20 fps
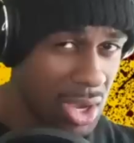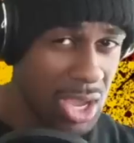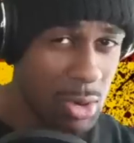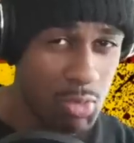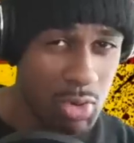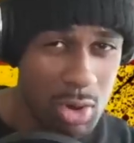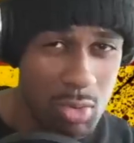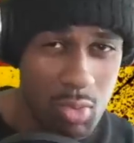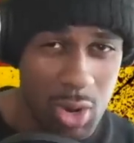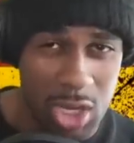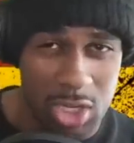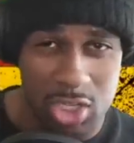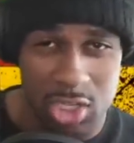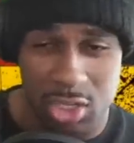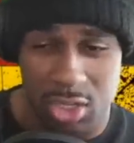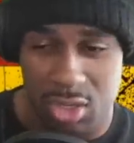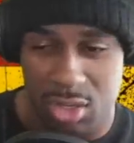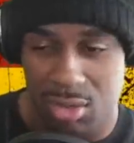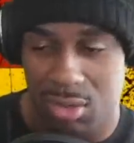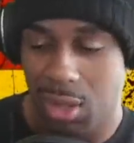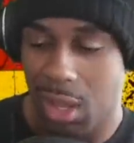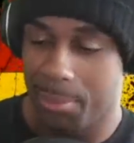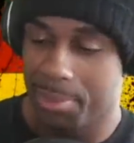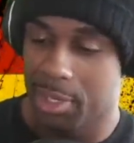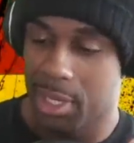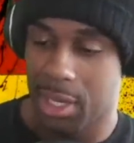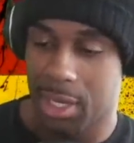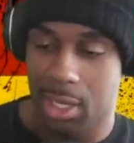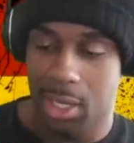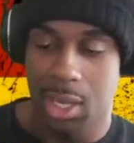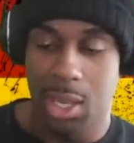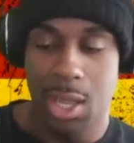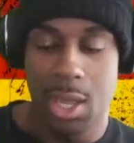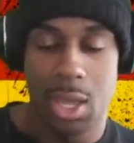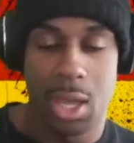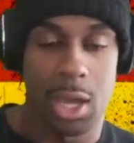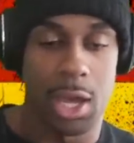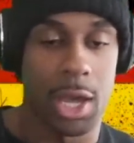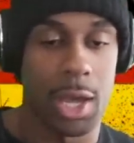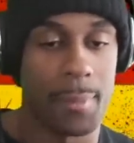We're watching you. I'm kidding.
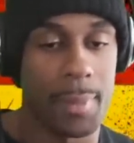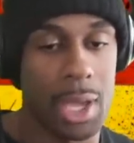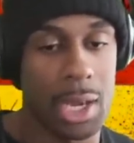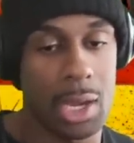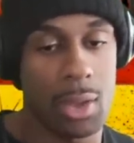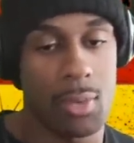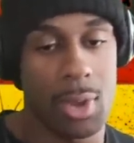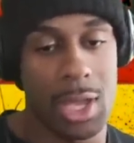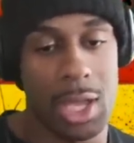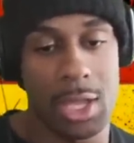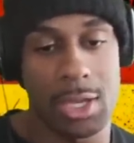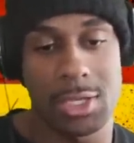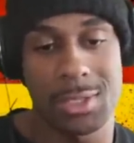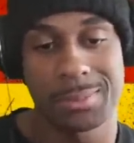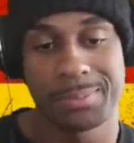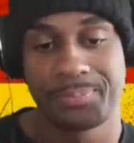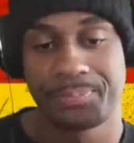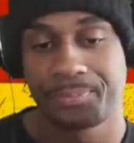Anyways,